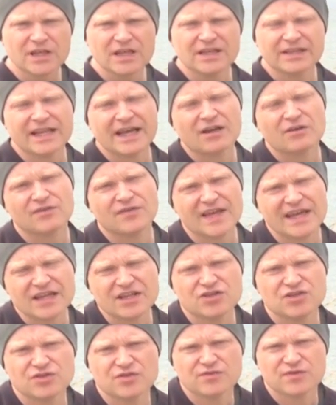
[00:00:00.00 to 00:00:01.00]
Now,
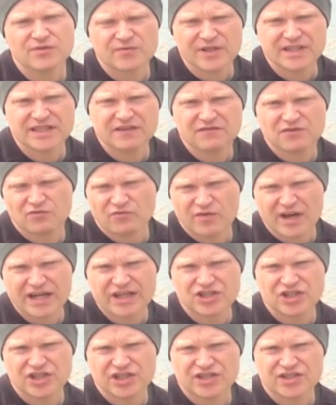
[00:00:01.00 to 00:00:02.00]
they do 3 different
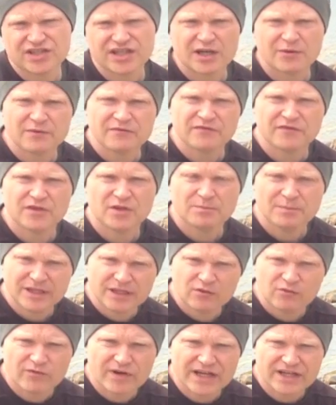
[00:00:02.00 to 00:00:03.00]
ranges, and I went for the
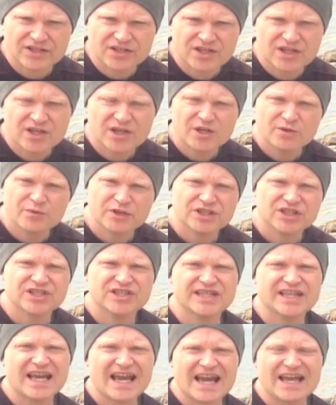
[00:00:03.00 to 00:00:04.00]
middle range, which is
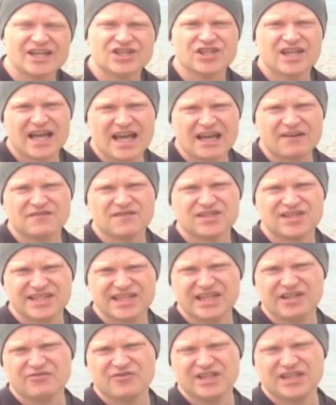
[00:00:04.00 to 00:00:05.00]
the HF
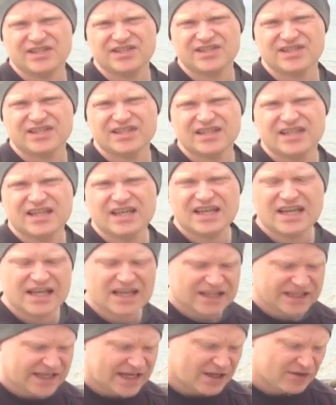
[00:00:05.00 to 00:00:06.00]
series.
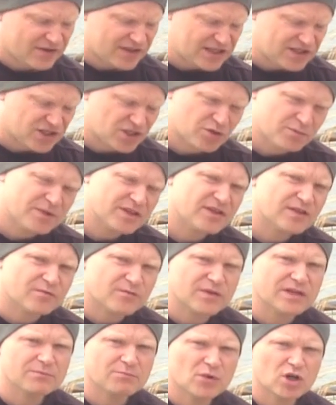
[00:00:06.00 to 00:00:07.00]
Now, these come in
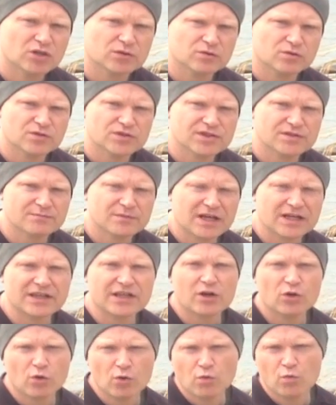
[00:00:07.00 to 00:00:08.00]
3 models, and
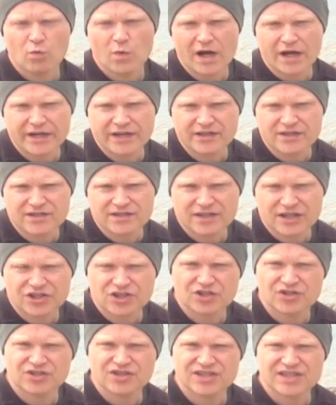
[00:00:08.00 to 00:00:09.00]
they're all wired. I
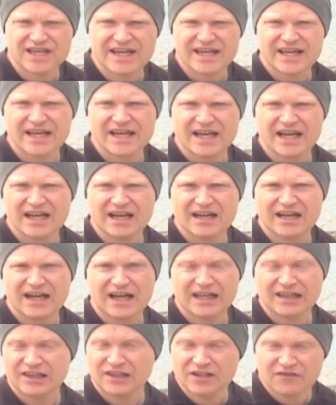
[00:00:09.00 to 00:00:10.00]
should say,
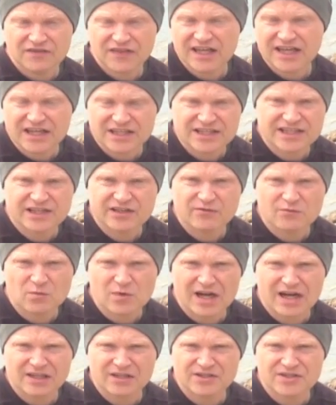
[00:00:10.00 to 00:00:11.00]
I love the idea of
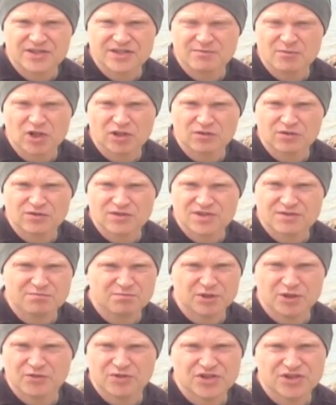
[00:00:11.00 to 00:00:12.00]
wireless models,
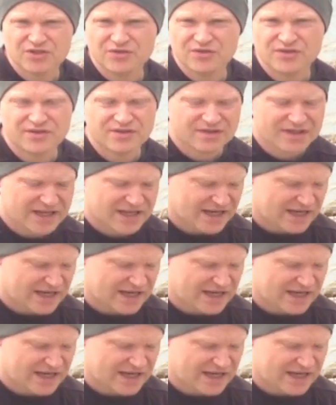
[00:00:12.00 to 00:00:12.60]
Bluetooth,